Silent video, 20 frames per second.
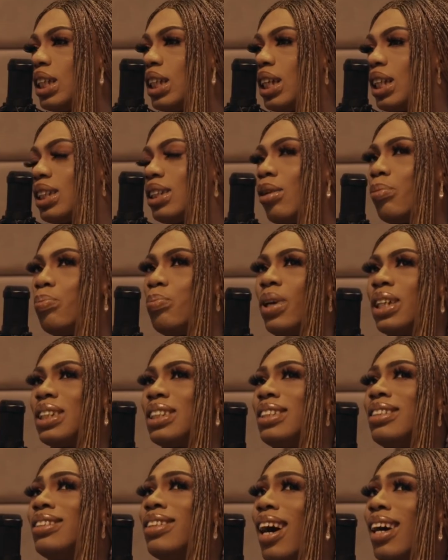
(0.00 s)
The
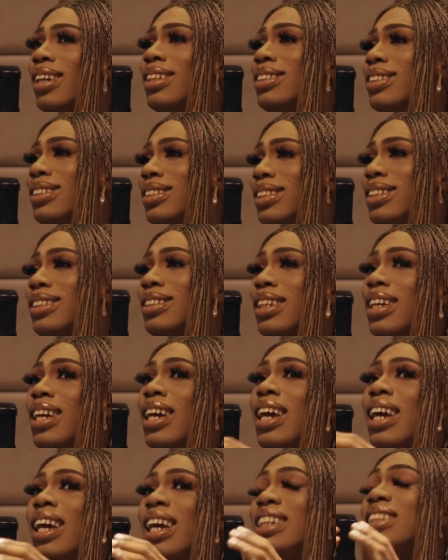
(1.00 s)
personality,
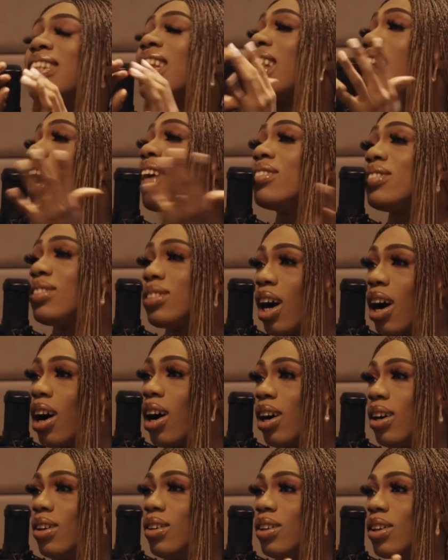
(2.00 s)
it's a
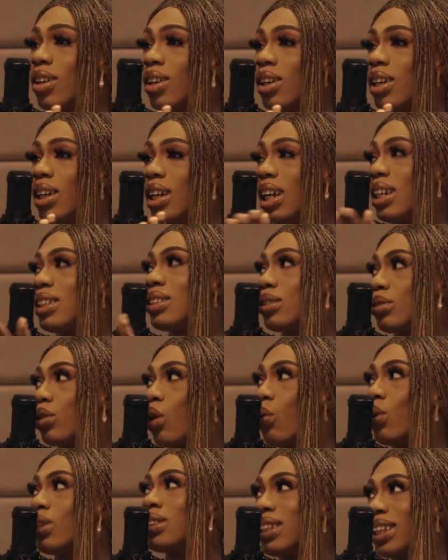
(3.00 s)
lifestyle. It's
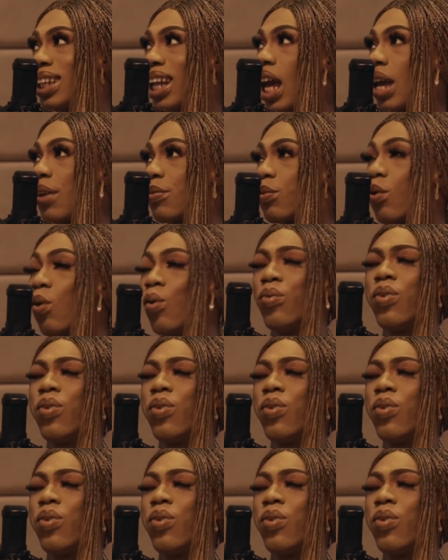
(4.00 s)
someone's life.